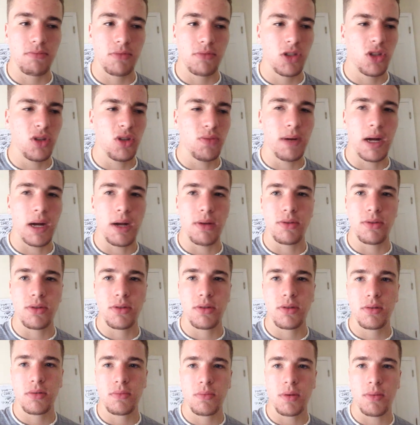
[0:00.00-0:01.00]
2
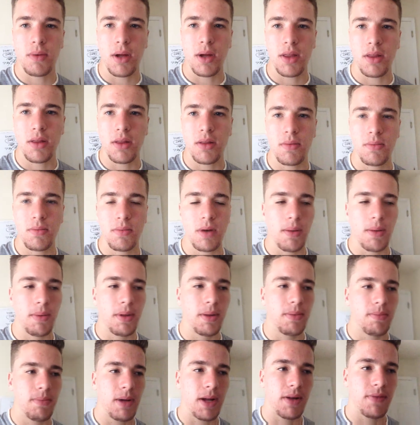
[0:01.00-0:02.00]
pounds per month,
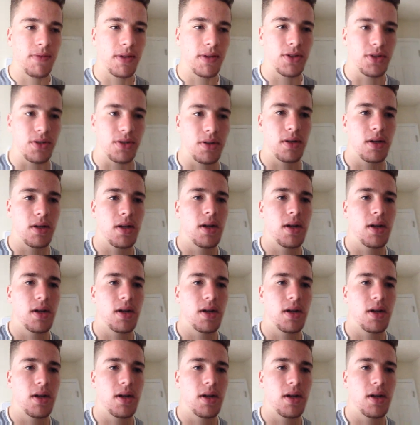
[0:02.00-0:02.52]
probably beneficial.